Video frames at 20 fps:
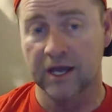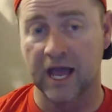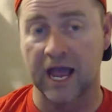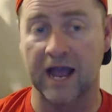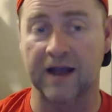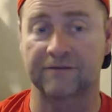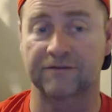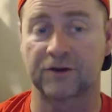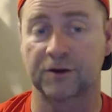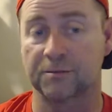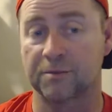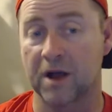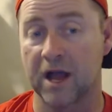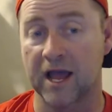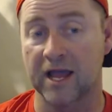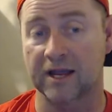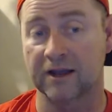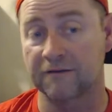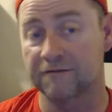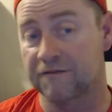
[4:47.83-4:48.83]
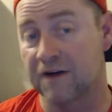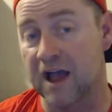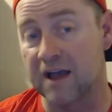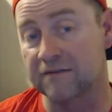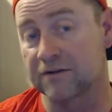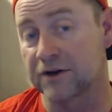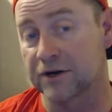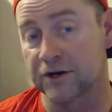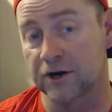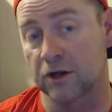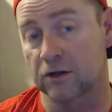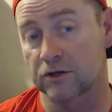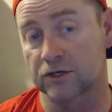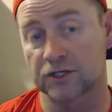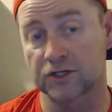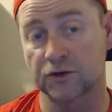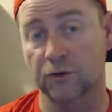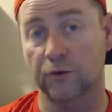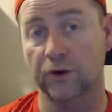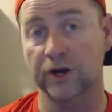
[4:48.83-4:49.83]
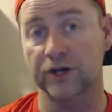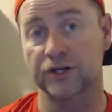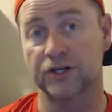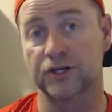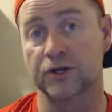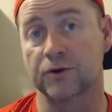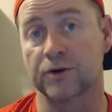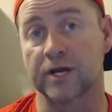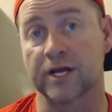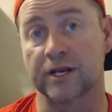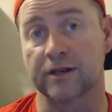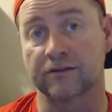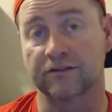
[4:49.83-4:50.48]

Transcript: after buying a $500 storage unit.